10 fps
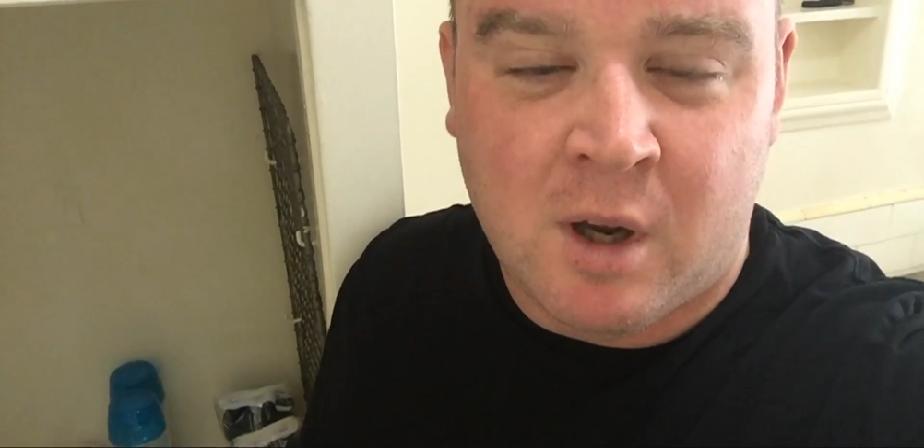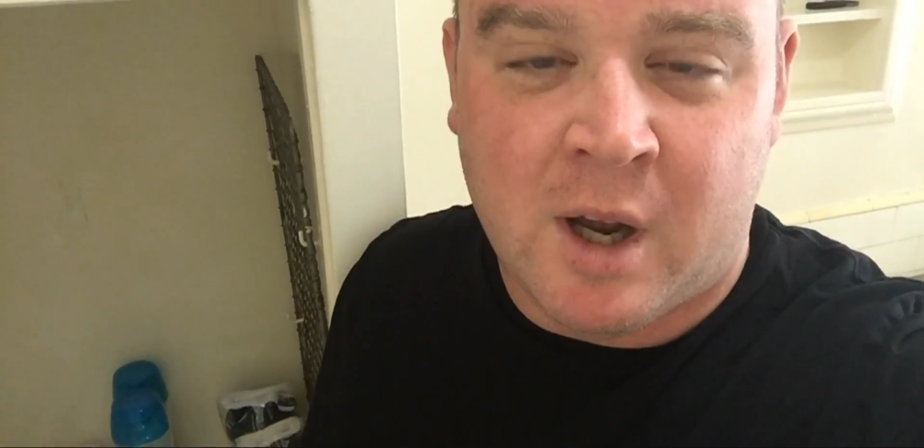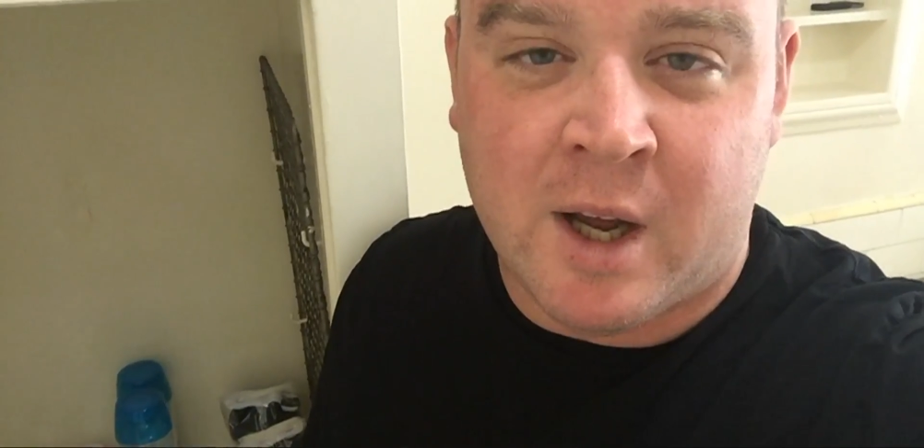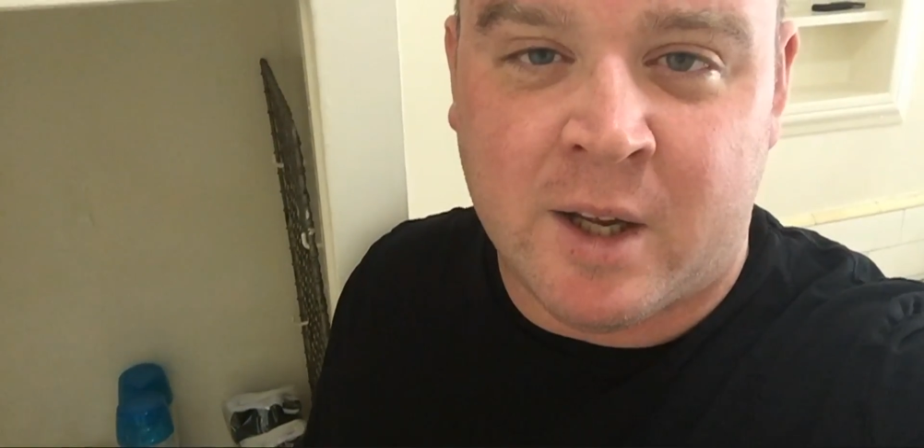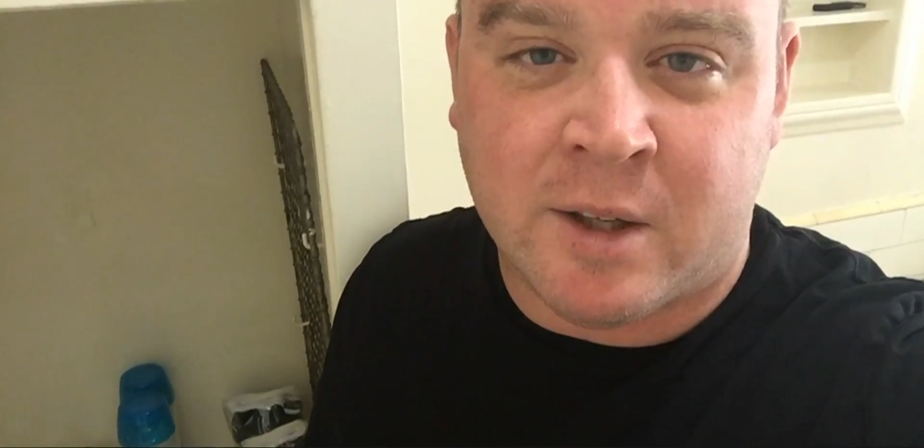
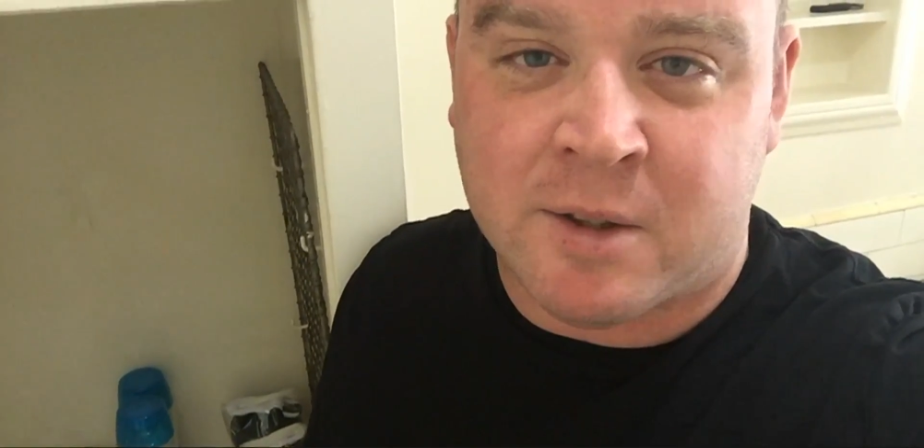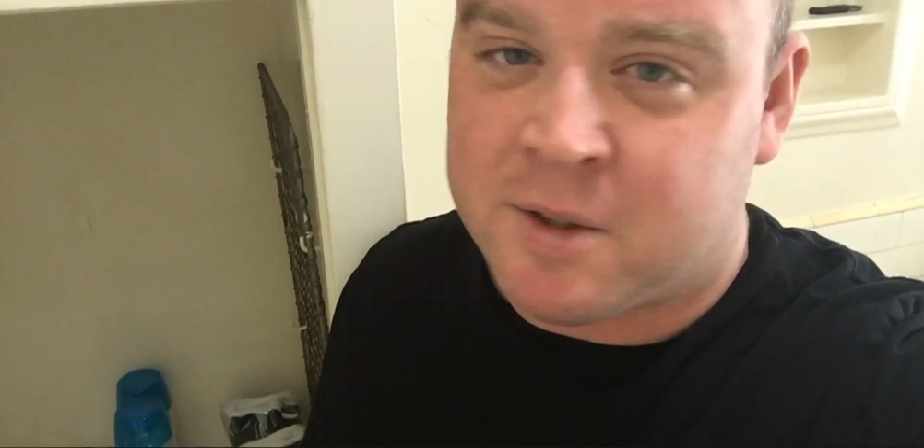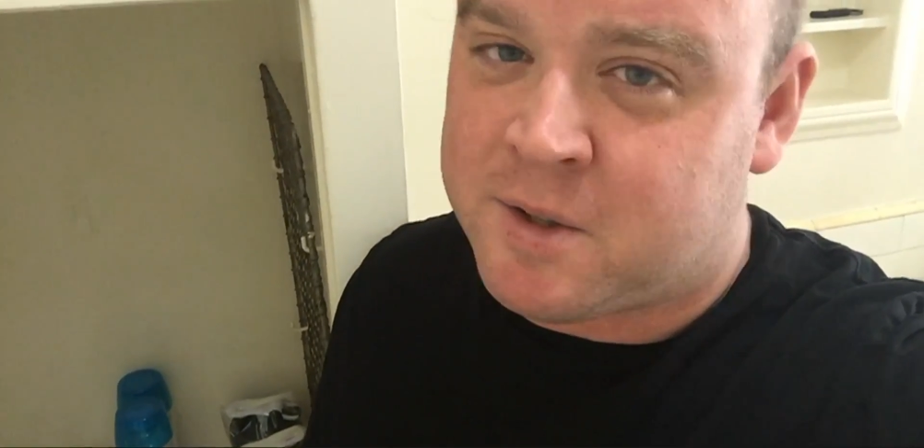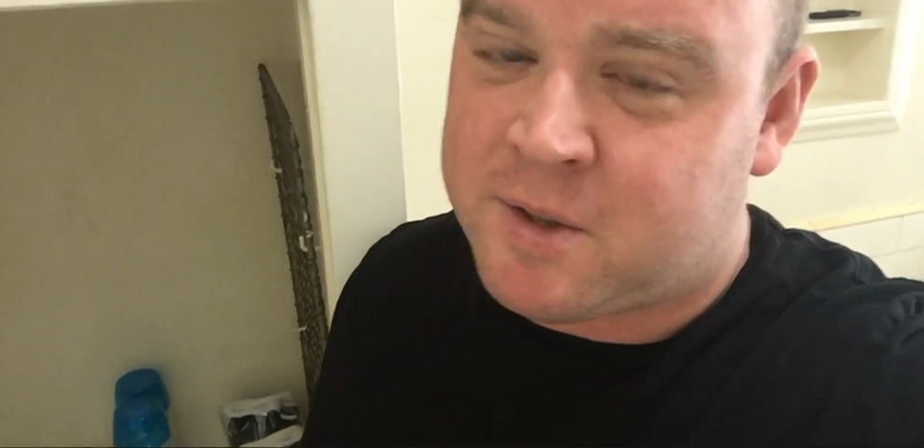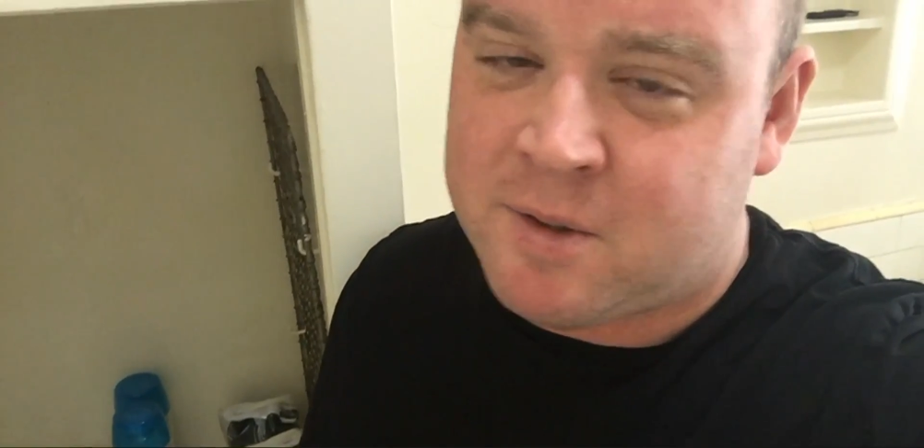
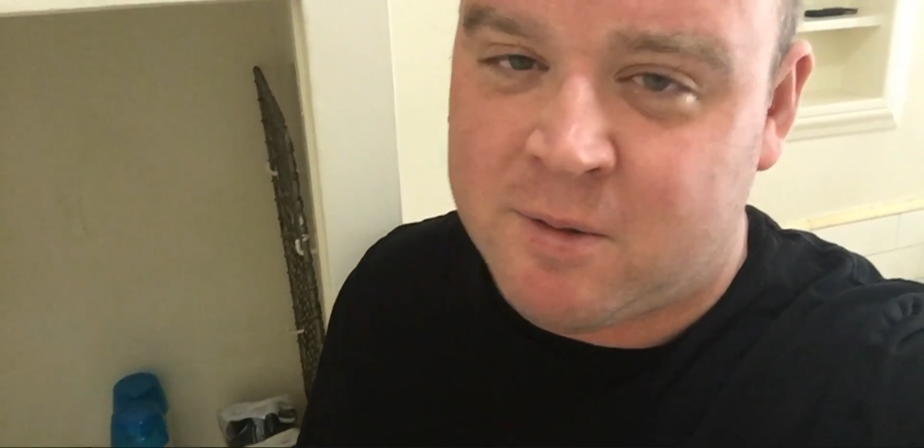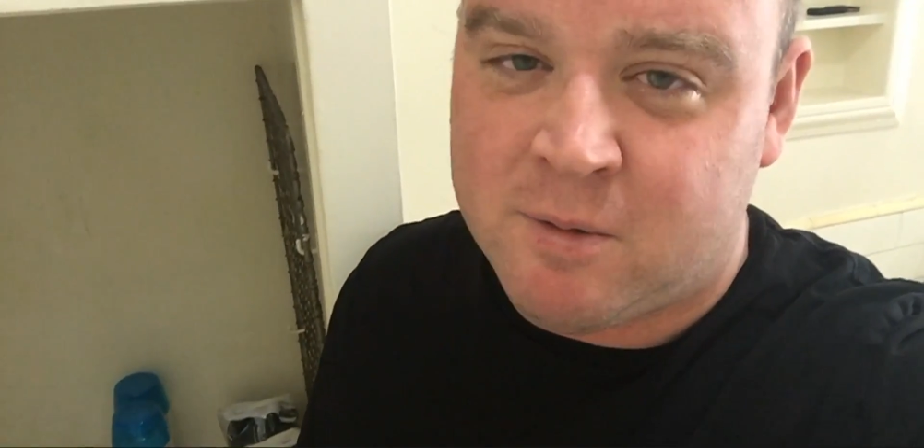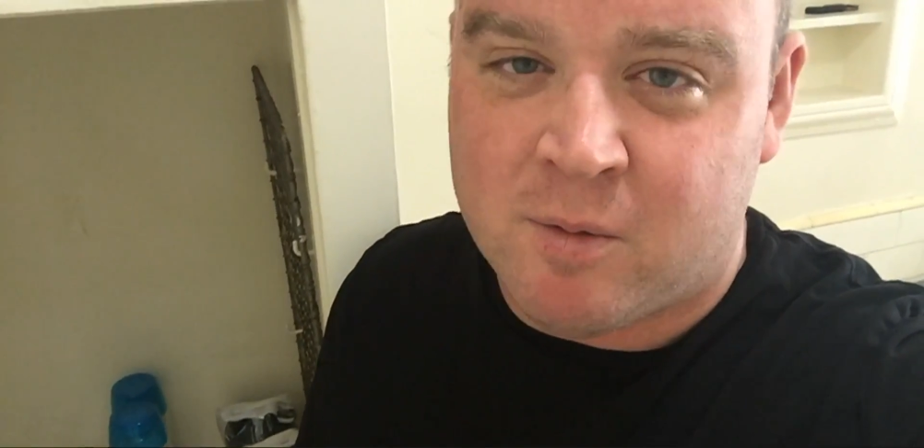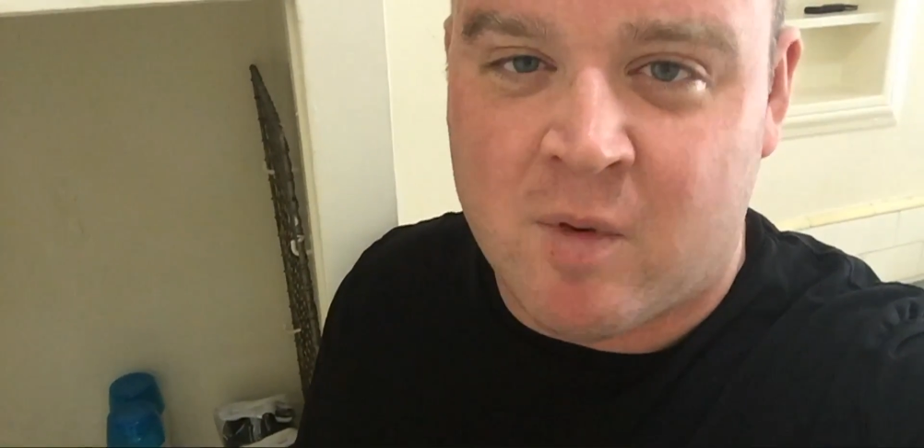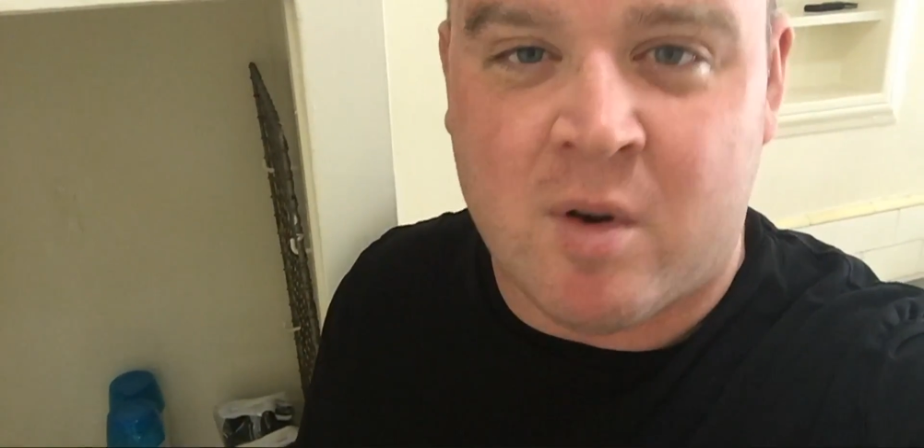and
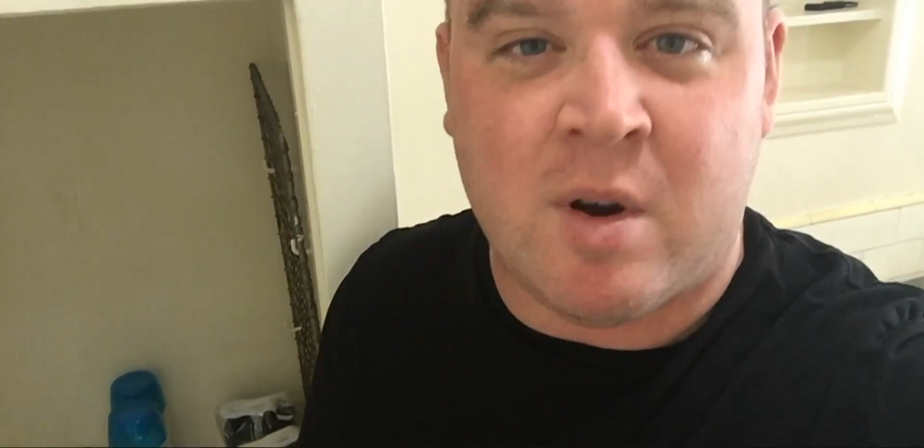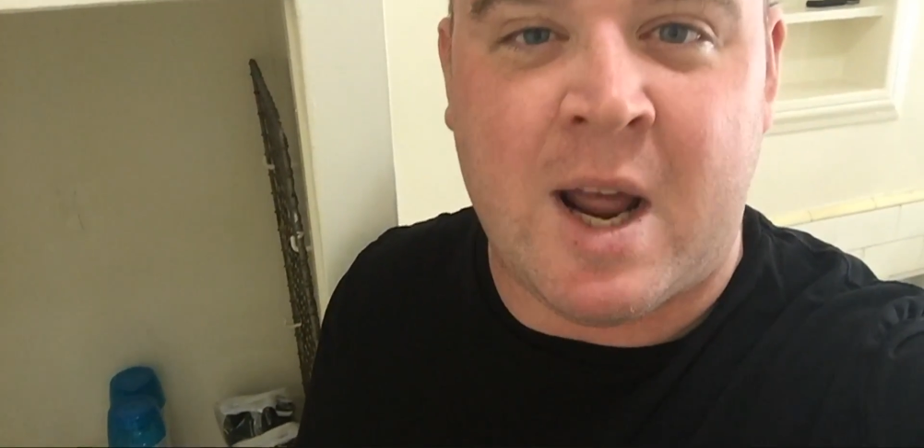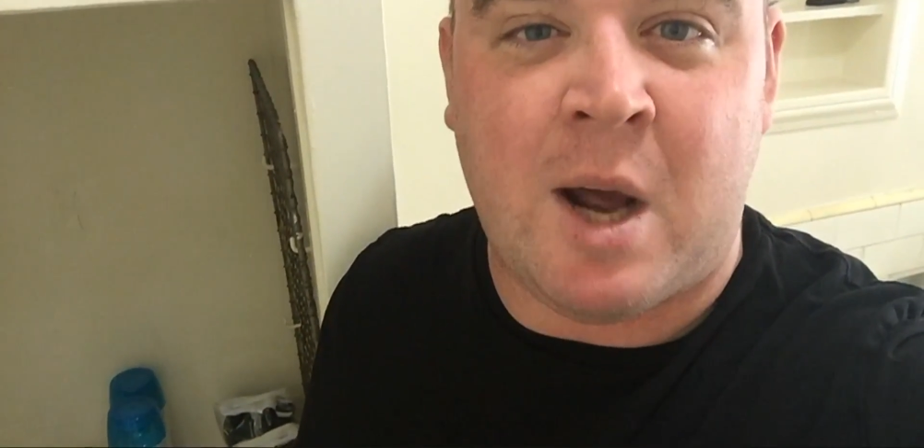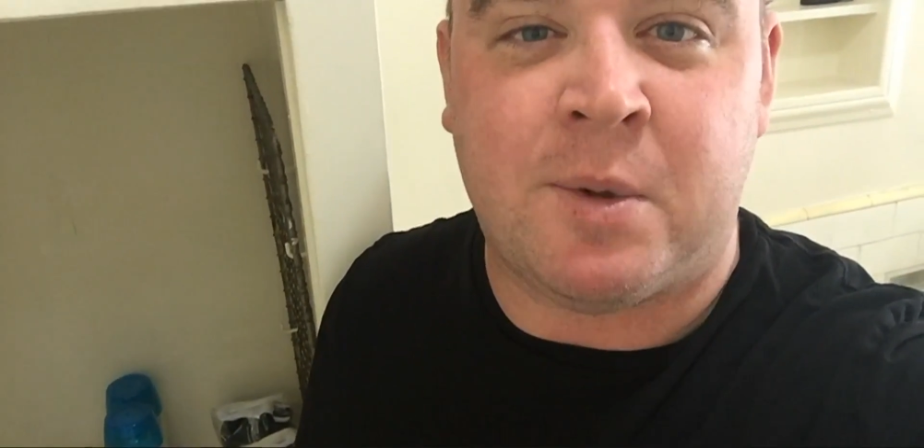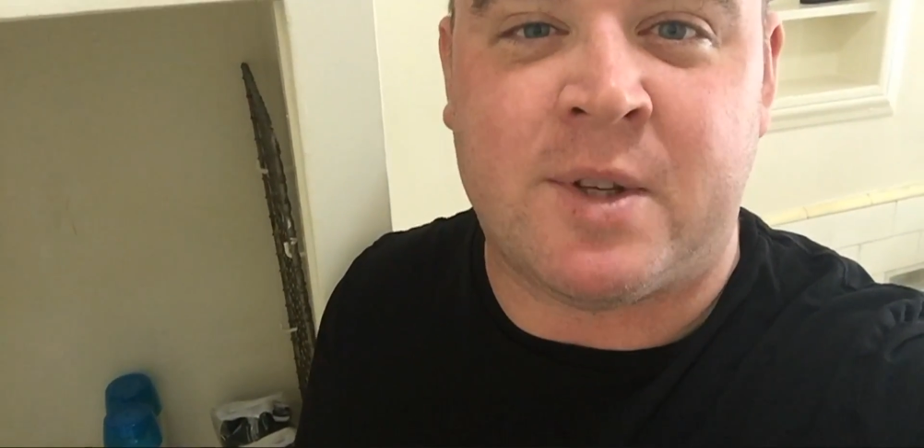
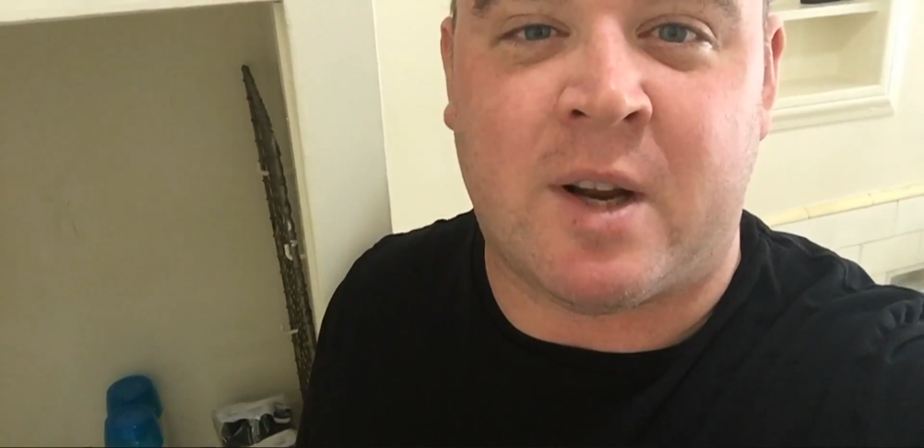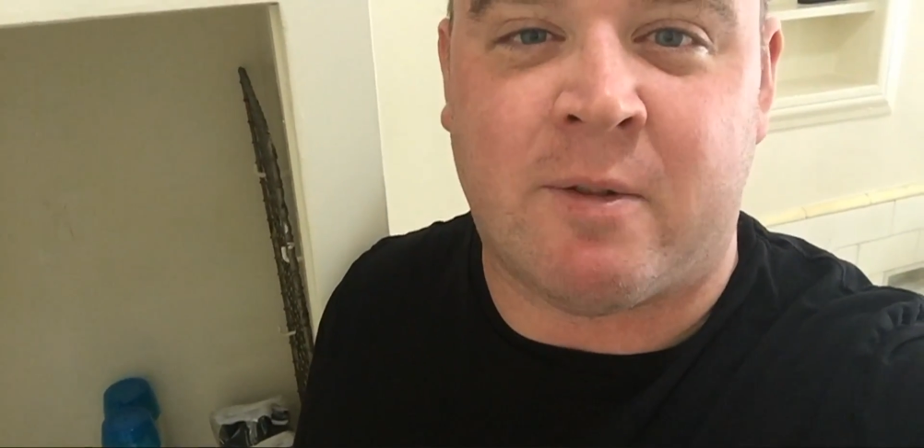now instead